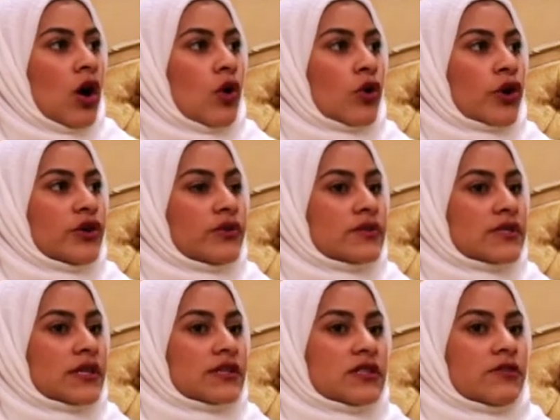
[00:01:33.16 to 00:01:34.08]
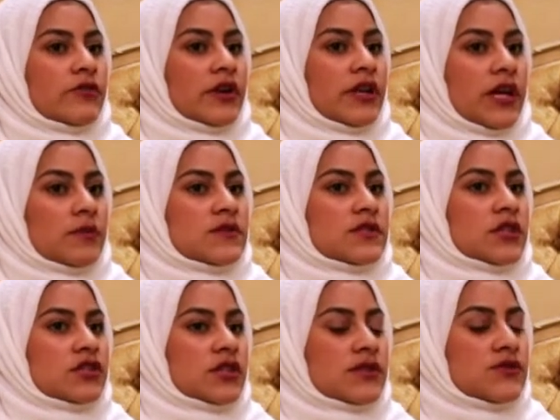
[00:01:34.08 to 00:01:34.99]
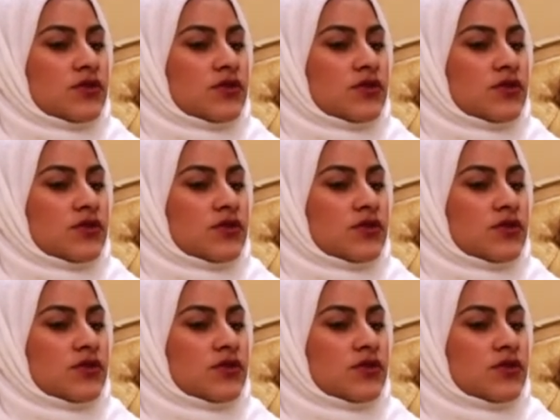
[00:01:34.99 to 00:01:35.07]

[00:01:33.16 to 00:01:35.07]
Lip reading: or using different names such as